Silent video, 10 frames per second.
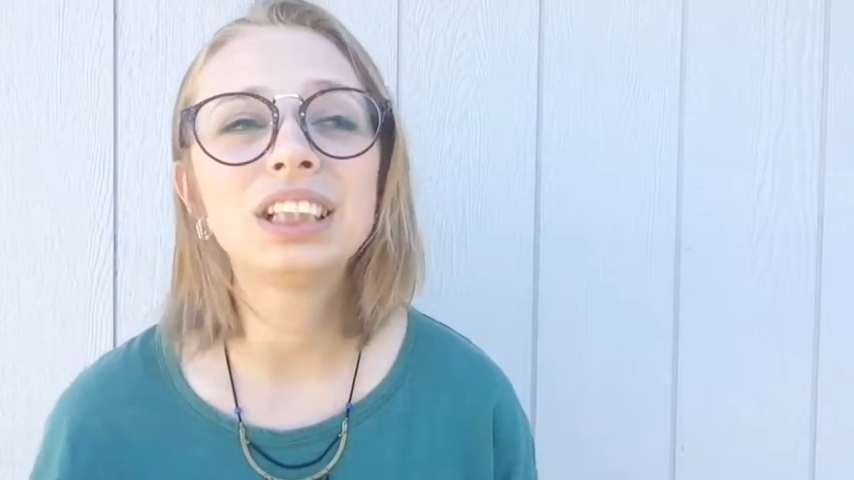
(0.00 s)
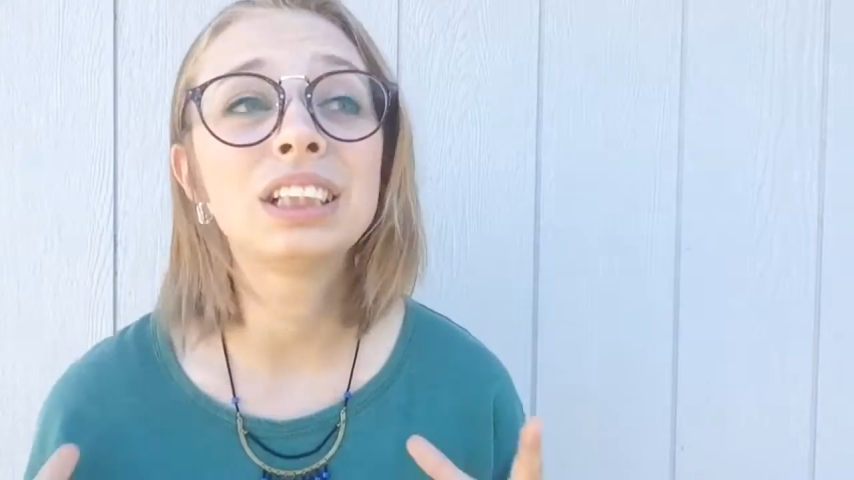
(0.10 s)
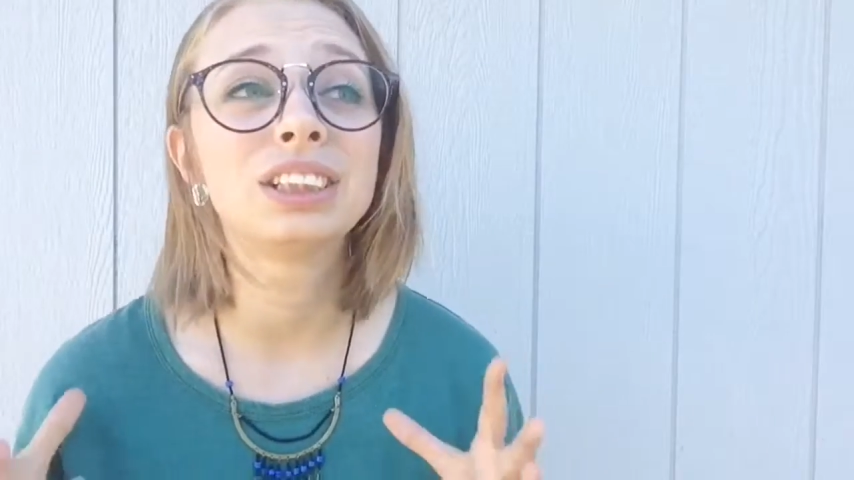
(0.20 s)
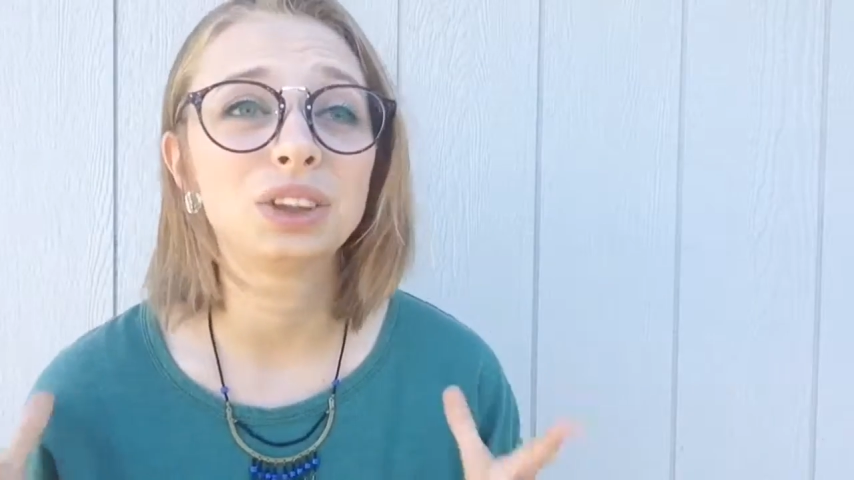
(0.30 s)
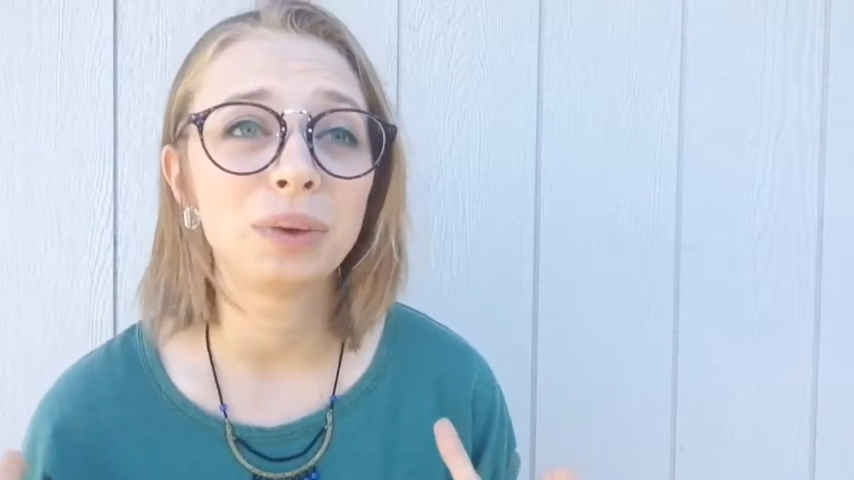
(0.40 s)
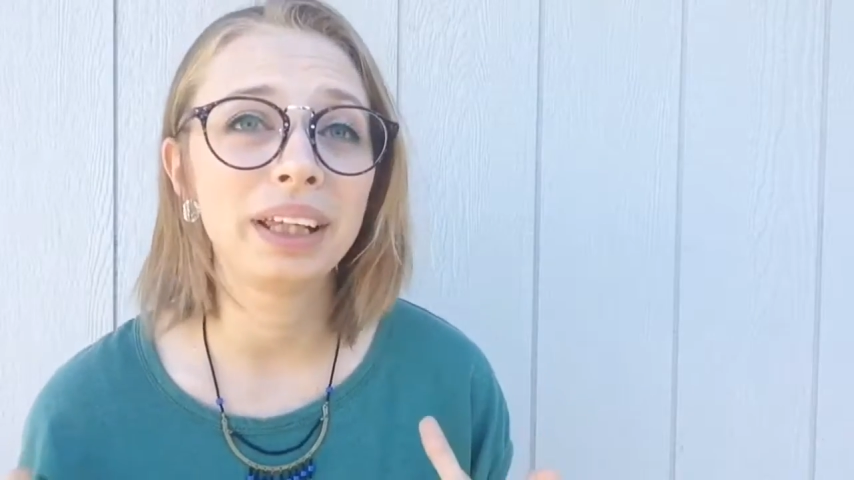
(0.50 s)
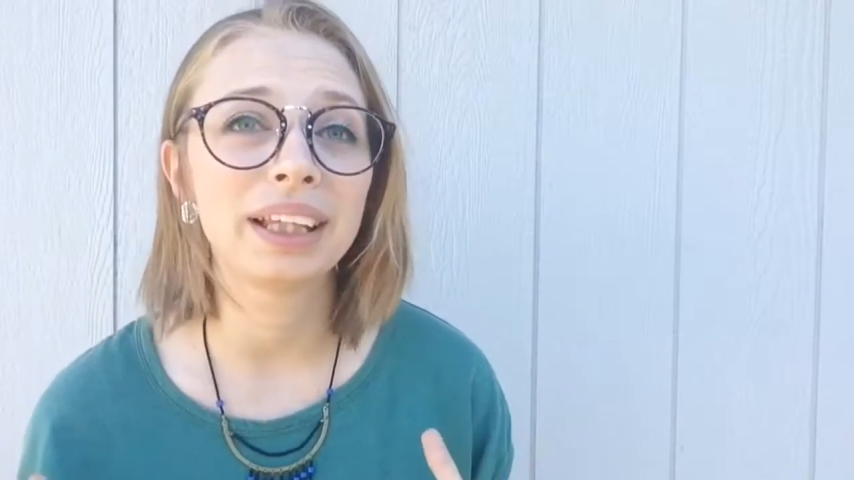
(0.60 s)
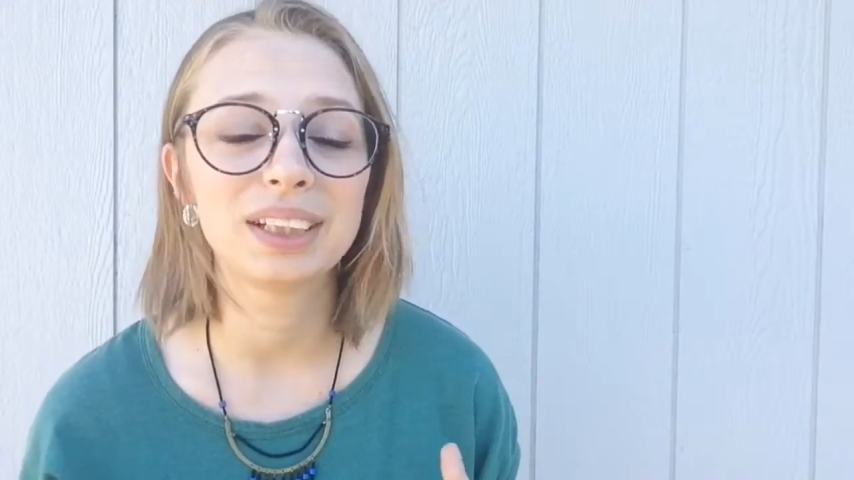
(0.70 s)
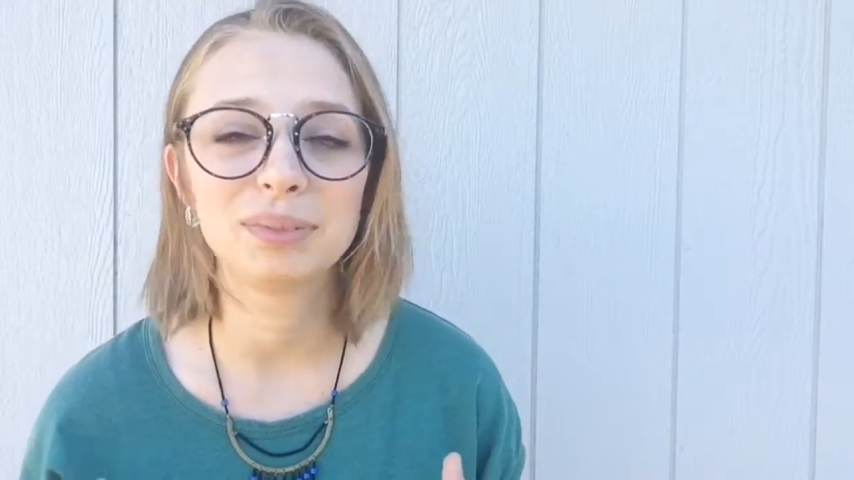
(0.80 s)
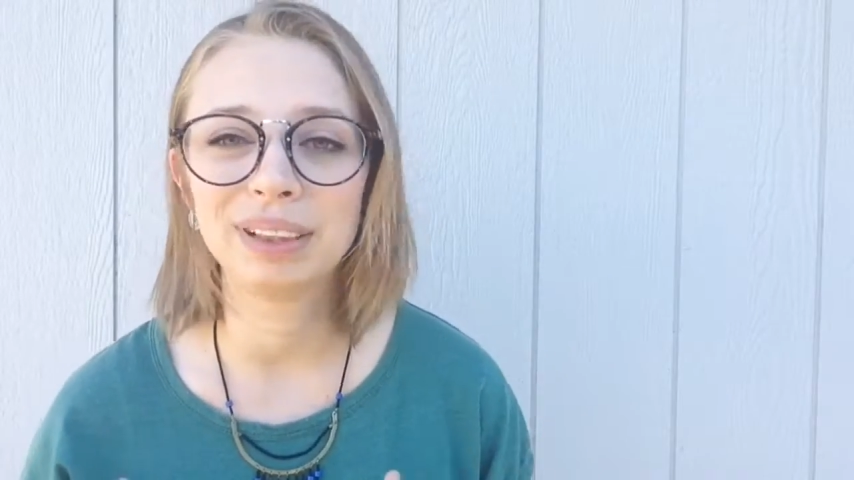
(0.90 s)
just doing
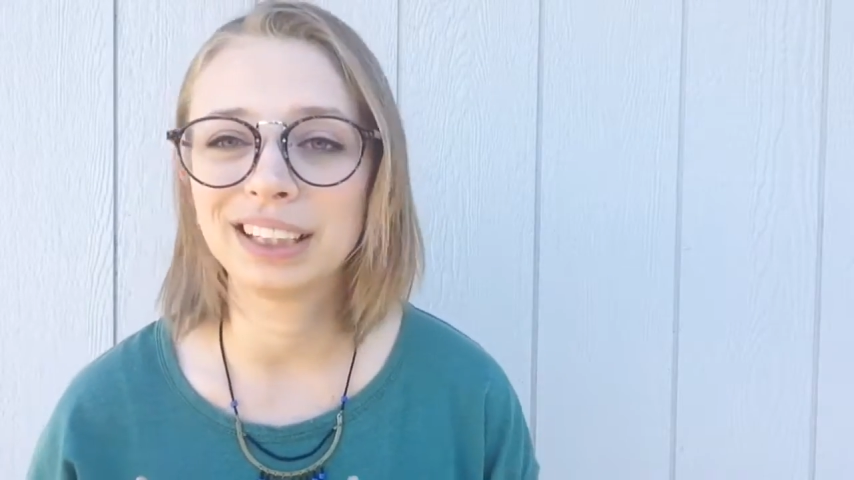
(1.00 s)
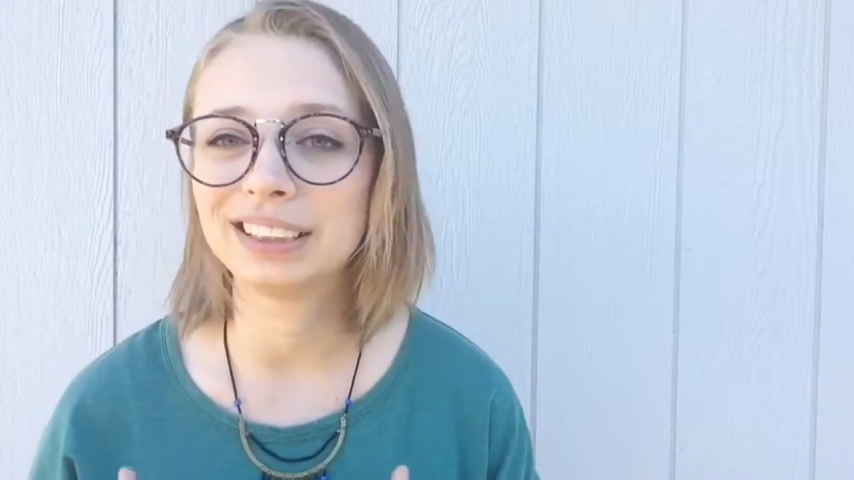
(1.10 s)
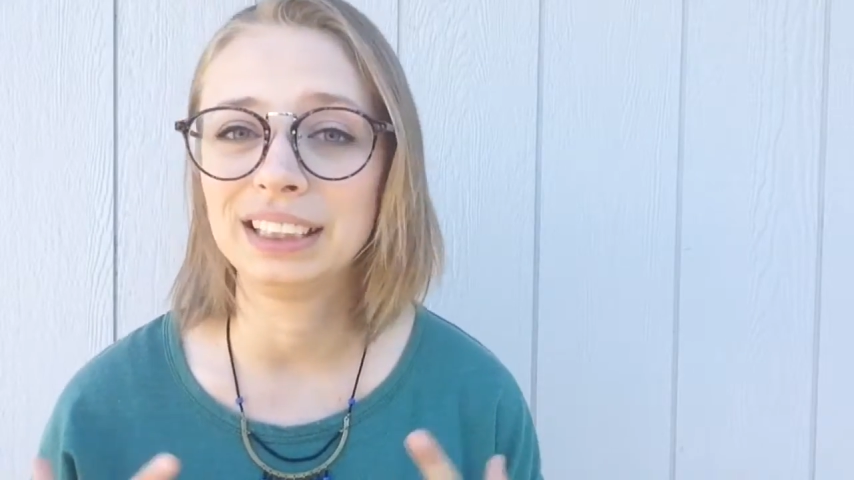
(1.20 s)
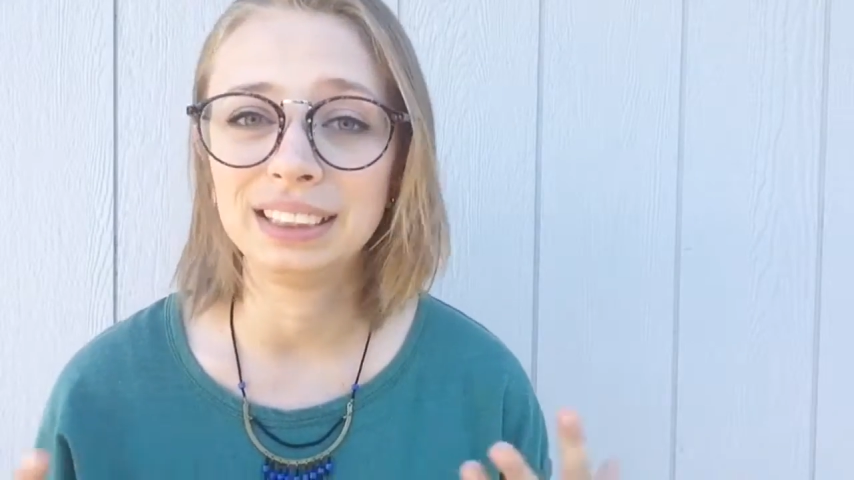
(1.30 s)
this because I